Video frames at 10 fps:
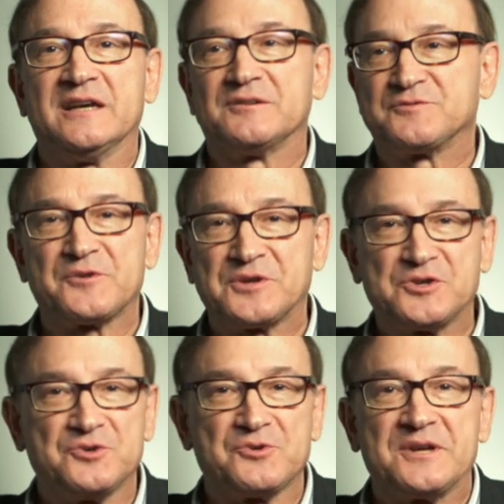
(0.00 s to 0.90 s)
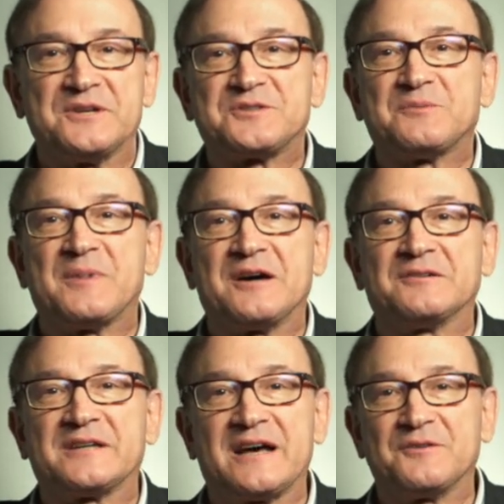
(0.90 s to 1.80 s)
And I was very curious
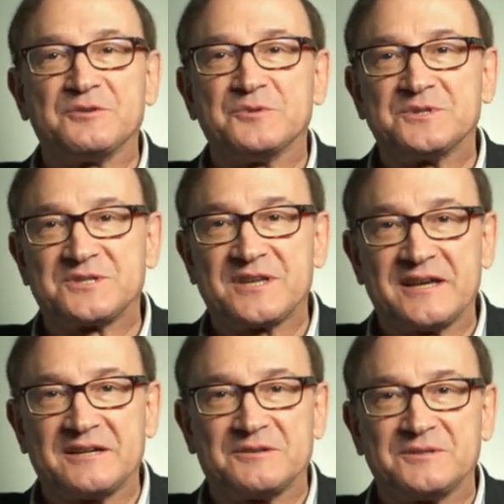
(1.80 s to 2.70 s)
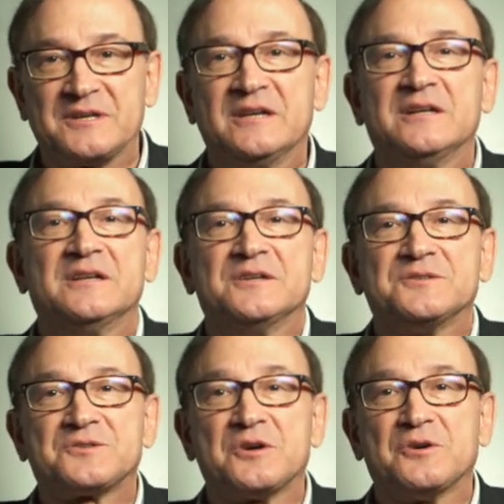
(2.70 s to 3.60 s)
about how they would sound.
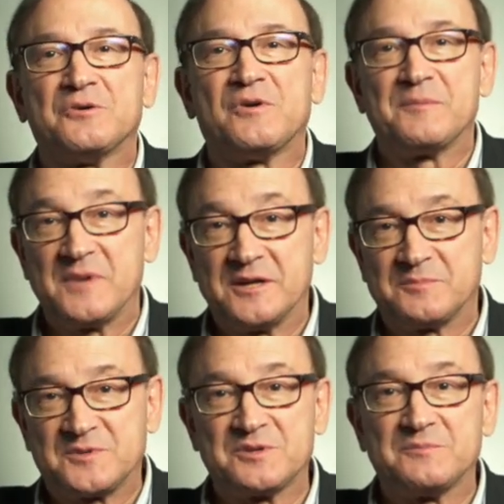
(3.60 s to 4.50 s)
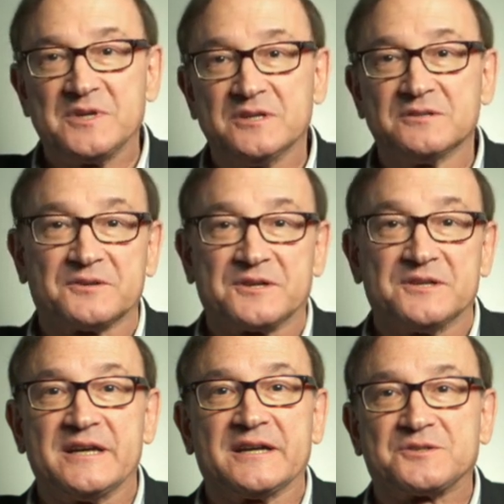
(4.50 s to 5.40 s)
So I made up some
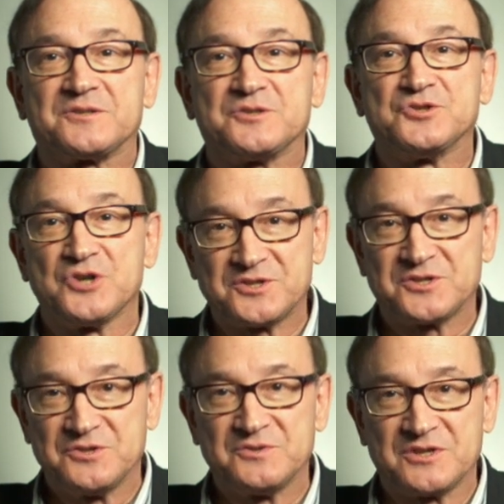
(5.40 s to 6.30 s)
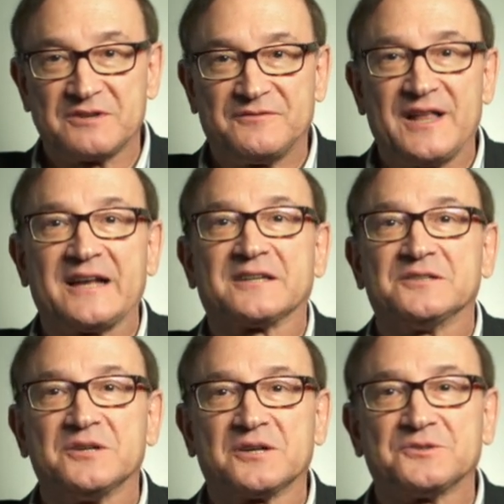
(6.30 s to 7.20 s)
interconnects just using a flat
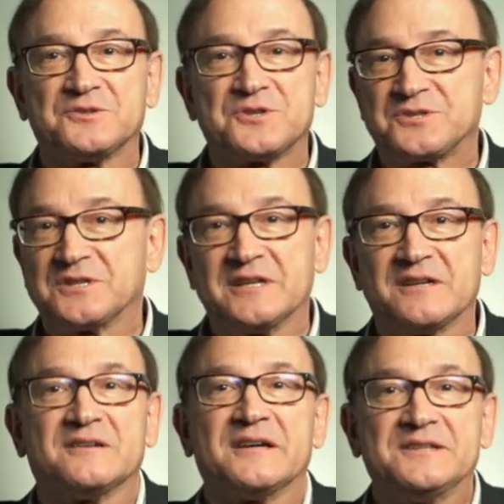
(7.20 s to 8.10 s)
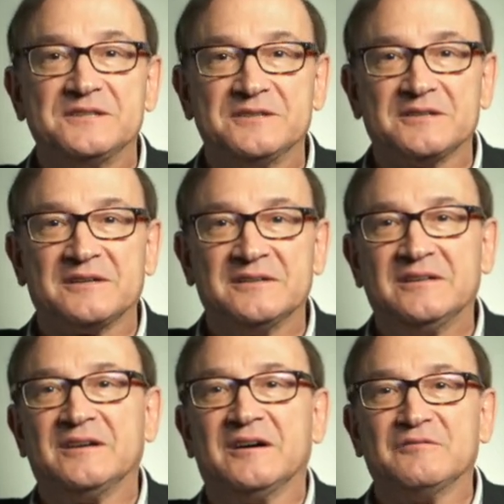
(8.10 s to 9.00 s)
conductor, just to get an idea
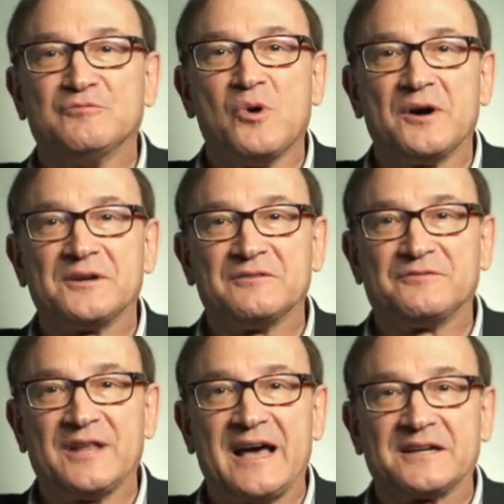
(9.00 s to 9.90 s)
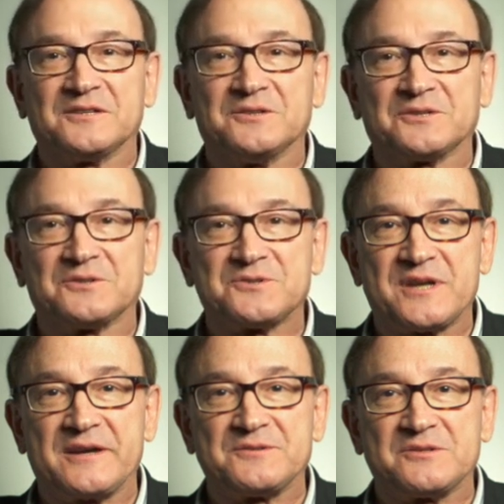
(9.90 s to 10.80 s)
of what a flat conductor
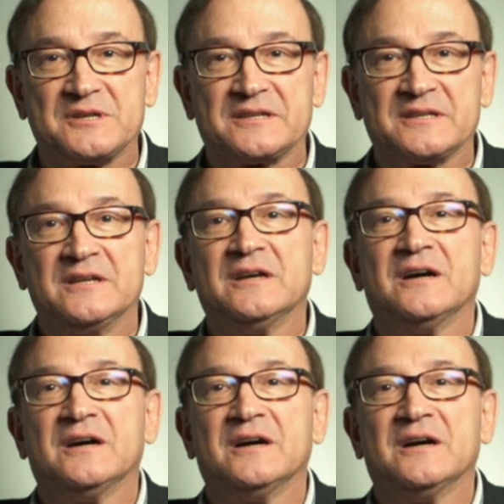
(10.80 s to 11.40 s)
sounds like.